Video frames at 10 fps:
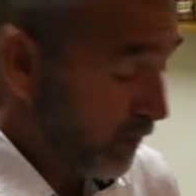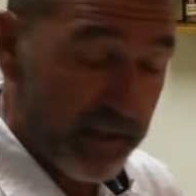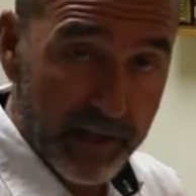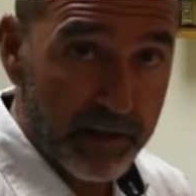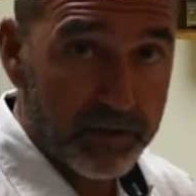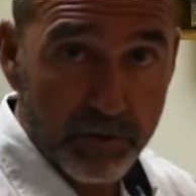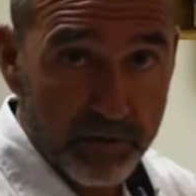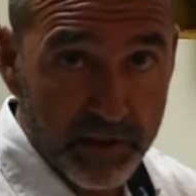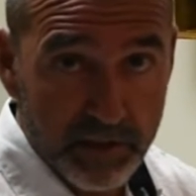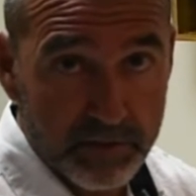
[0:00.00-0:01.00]
way
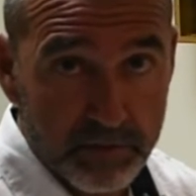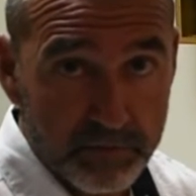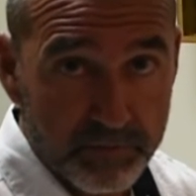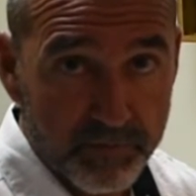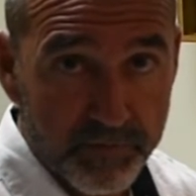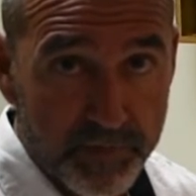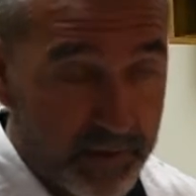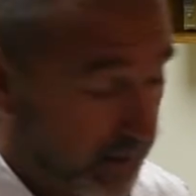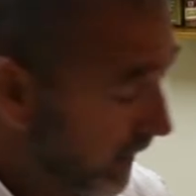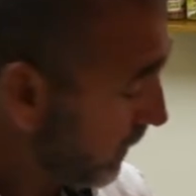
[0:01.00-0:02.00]
einkorn does.
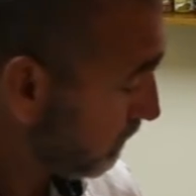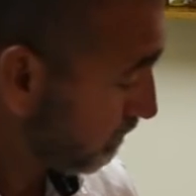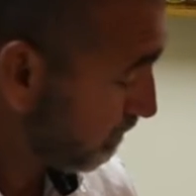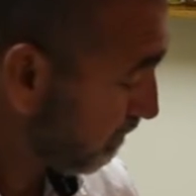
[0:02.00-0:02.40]
I